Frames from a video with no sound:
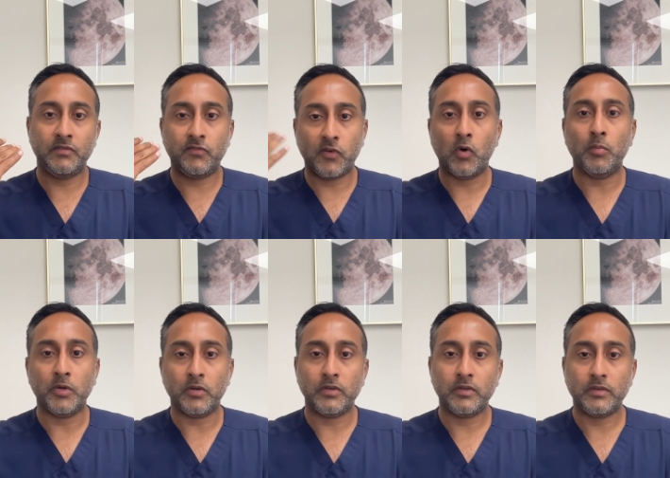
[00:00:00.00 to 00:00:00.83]
vomer
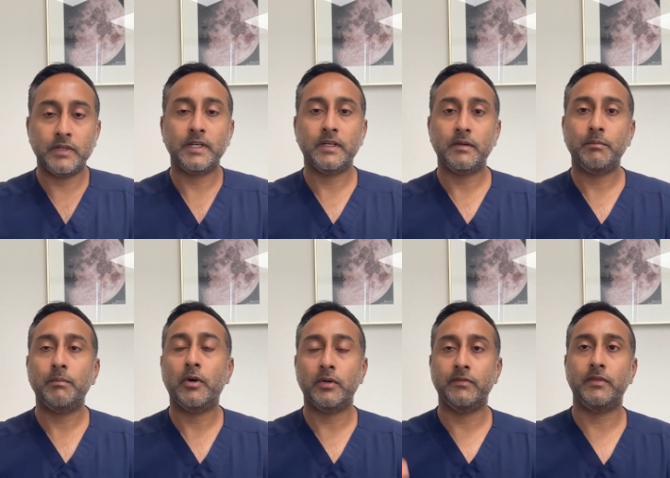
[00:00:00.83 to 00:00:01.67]

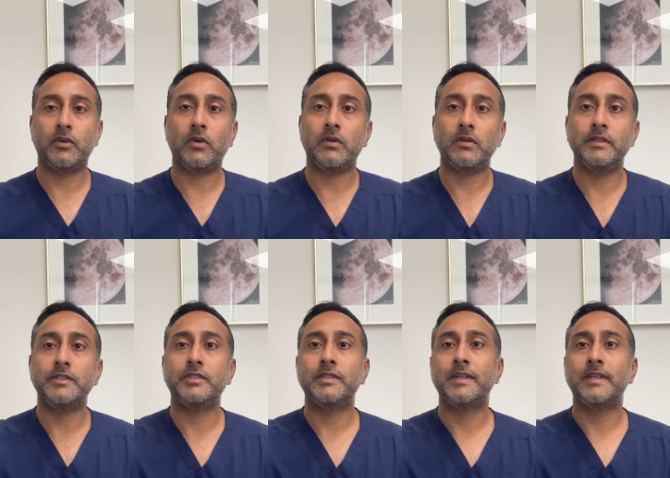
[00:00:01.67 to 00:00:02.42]
part of the cartilage.